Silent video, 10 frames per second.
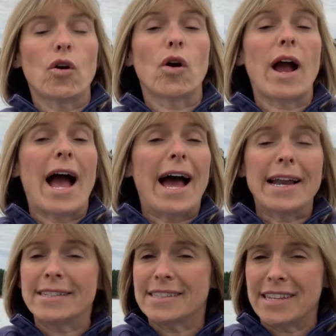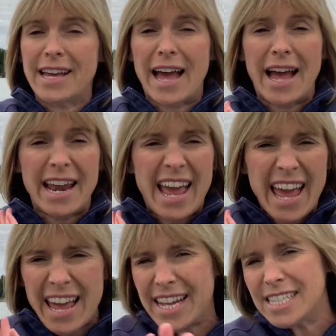or honestly on
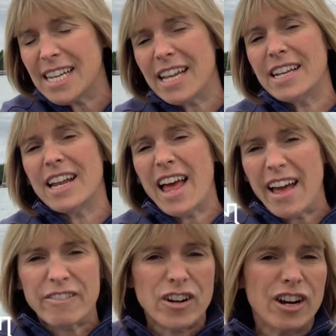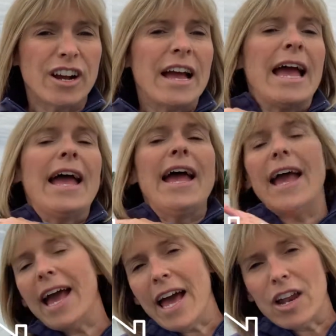any tenant ever
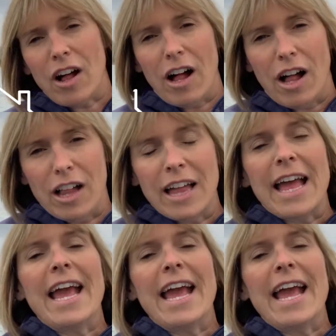at all,